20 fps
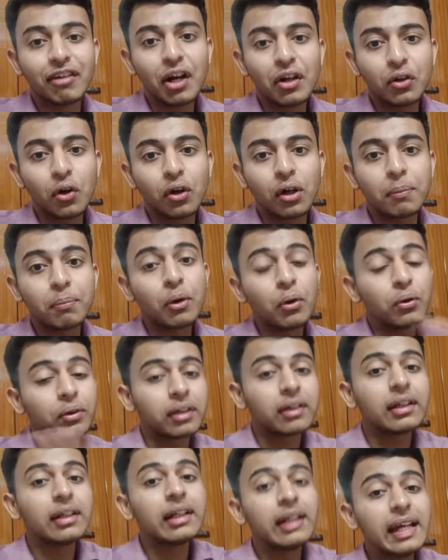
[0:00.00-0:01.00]
if I talk about
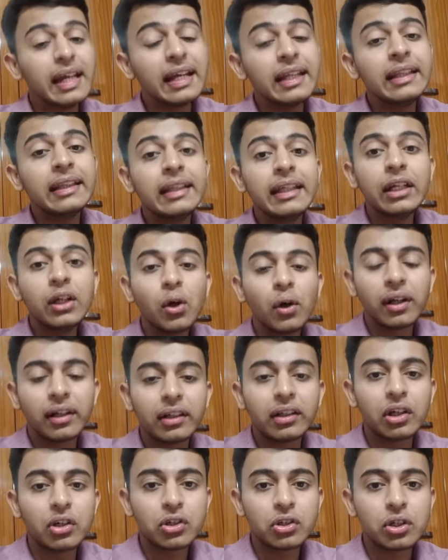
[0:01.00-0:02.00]
Hindi or
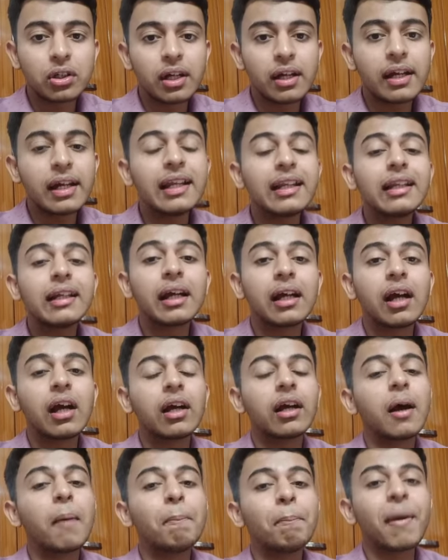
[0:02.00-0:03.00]
English. In
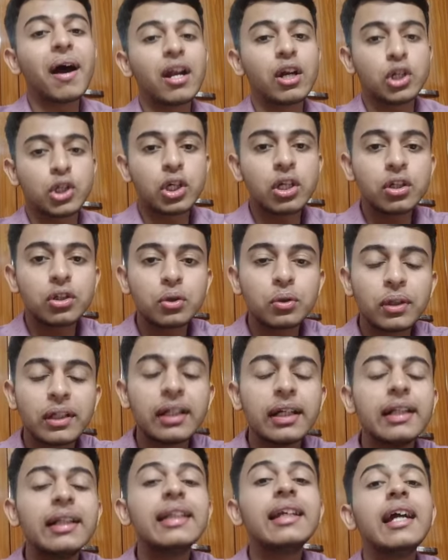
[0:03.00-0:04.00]
comparison to
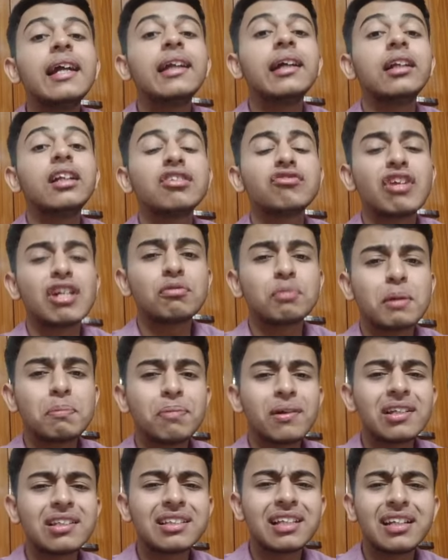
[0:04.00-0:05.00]
Hindi and English, French
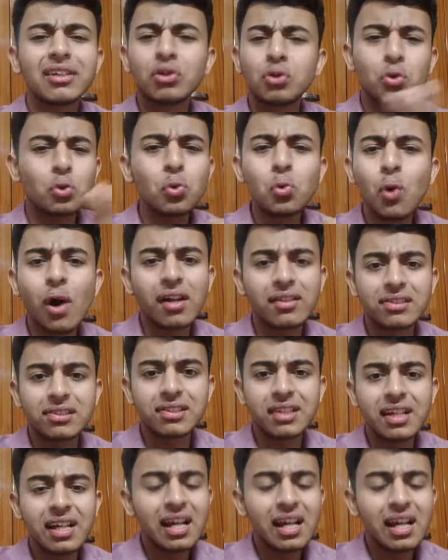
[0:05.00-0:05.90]
paper is like 2 hours.